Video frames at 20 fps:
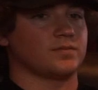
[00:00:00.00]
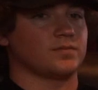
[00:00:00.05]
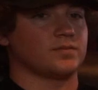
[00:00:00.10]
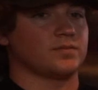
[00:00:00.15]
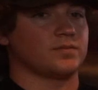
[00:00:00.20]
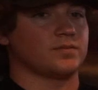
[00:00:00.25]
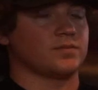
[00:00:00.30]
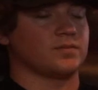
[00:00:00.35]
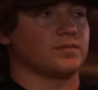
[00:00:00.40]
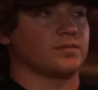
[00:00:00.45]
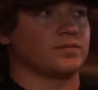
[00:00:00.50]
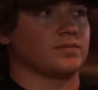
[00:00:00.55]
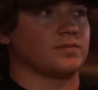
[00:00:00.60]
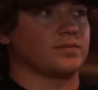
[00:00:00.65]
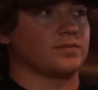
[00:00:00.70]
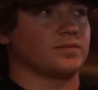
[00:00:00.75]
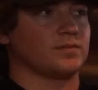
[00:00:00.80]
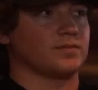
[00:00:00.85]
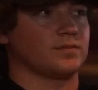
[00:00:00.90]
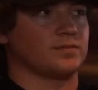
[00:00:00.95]

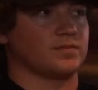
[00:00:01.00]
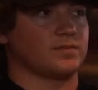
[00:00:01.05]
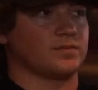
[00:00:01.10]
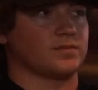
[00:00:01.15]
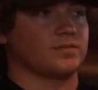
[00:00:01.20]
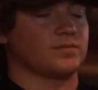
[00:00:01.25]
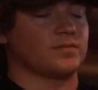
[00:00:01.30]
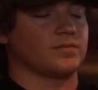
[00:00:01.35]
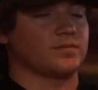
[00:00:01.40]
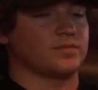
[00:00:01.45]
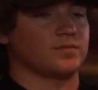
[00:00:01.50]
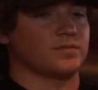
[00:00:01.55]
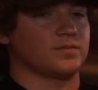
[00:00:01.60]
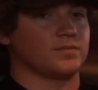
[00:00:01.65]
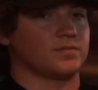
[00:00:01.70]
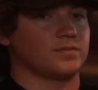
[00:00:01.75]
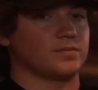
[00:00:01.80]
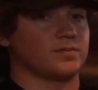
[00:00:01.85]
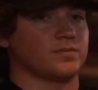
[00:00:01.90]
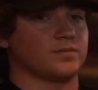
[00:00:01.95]

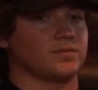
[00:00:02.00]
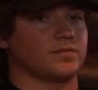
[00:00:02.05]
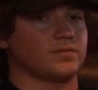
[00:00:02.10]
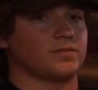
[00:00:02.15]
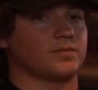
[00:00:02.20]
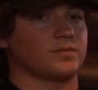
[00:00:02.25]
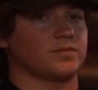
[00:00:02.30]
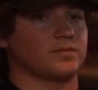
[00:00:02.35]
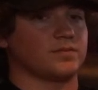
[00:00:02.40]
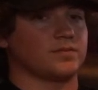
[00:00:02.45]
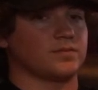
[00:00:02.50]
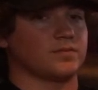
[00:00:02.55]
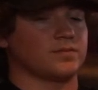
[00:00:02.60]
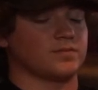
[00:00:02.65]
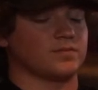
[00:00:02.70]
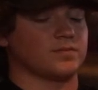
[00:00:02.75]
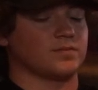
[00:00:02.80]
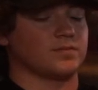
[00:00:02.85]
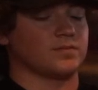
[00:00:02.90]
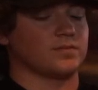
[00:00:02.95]

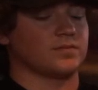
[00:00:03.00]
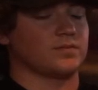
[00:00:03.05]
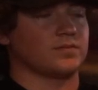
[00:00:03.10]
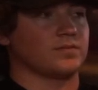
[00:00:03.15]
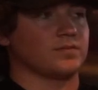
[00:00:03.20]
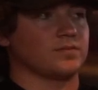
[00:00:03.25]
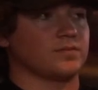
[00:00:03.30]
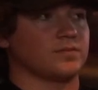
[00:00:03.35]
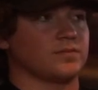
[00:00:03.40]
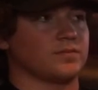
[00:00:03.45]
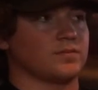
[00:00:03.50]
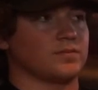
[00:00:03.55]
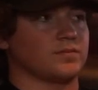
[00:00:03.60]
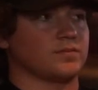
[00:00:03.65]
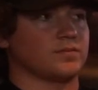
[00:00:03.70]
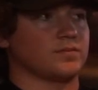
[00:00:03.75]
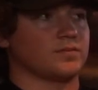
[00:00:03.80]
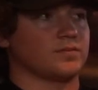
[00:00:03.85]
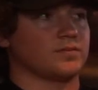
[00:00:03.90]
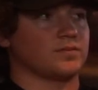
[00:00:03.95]

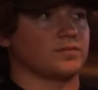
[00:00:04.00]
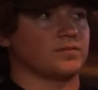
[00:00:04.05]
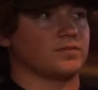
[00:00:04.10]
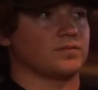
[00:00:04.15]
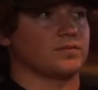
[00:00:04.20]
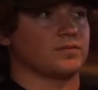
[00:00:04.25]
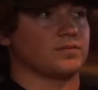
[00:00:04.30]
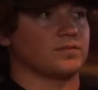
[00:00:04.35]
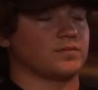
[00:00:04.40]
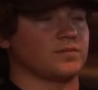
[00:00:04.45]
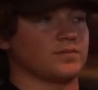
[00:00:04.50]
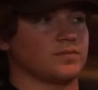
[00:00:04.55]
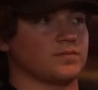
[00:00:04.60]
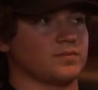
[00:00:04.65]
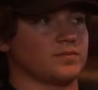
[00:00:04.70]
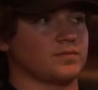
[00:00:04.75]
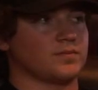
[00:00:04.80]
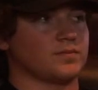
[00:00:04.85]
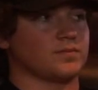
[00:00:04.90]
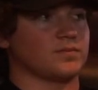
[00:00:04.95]

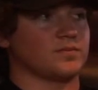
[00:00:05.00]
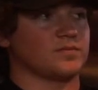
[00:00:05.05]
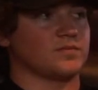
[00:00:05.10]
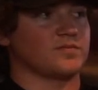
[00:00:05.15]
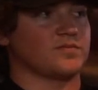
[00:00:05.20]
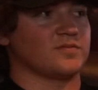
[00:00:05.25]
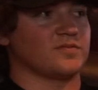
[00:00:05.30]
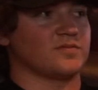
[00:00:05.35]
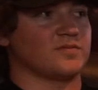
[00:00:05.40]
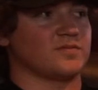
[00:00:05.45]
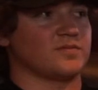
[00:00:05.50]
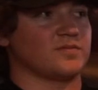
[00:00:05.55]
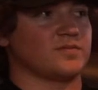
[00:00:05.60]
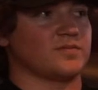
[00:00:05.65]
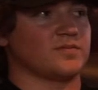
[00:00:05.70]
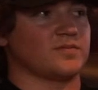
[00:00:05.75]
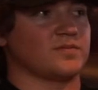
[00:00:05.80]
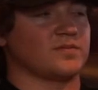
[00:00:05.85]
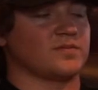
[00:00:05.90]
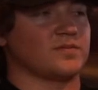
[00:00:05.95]

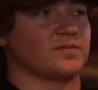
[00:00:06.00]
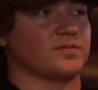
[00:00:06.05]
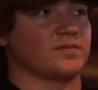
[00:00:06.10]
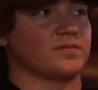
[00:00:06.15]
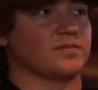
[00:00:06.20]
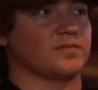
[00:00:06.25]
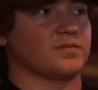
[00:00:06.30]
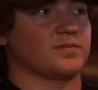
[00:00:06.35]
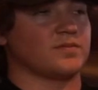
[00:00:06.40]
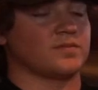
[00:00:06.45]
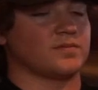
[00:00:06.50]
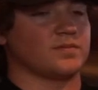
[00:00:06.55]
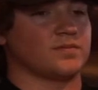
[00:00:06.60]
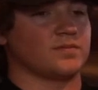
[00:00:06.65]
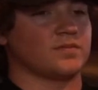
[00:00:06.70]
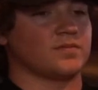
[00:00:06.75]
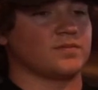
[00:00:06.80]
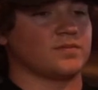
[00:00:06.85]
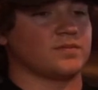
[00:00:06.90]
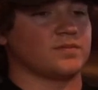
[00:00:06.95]

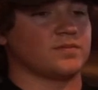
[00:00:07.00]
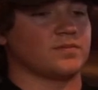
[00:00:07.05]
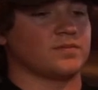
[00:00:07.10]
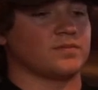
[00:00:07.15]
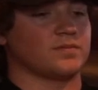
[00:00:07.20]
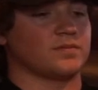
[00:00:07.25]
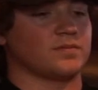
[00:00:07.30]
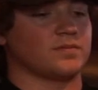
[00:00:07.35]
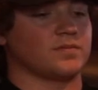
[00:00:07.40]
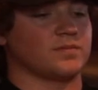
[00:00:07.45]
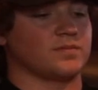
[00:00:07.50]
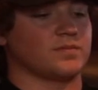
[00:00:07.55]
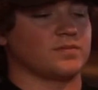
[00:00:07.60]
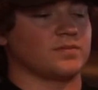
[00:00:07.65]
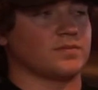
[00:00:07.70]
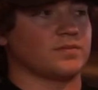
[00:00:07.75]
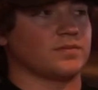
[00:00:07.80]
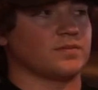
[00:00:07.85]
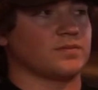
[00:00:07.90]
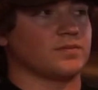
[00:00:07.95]

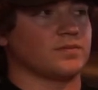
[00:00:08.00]
No words are spoken by the person on screen.